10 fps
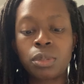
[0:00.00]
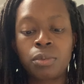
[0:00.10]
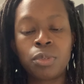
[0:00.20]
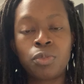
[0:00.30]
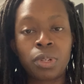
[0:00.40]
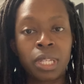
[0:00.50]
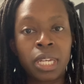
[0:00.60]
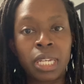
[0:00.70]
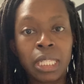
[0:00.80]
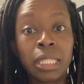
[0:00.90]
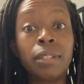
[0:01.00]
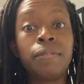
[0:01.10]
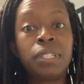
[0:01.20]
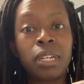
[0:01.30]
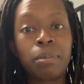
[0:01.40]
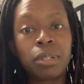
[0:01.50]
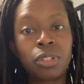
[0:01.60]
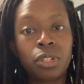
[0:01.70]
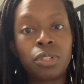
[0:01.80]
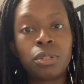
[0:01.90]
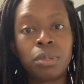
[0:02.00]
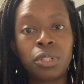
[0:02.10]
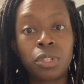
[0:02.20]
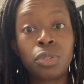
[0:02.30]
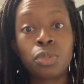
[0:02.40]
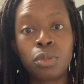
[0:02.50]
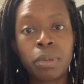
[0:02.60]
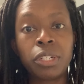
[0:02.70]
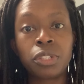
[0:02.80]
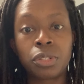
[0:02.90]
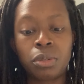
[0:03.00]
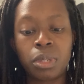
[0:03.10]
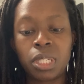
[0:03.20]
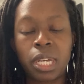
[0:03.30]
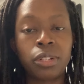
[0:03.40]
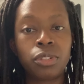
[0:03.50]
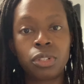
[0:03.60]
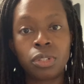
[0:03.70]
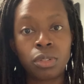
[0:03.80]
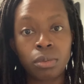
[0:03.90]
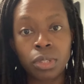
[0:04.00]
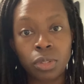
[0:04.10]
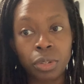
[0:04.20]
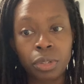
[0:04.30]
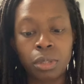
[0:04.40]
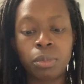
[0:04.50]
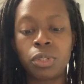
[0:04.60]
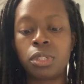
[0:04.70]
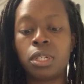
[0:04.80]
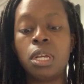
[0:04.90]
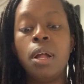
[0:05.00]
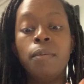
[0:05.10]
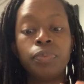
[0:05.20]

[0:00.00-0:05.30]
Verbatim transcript: So if you feel like lifting up the tissue is just too much or too intense, just doing circular motion.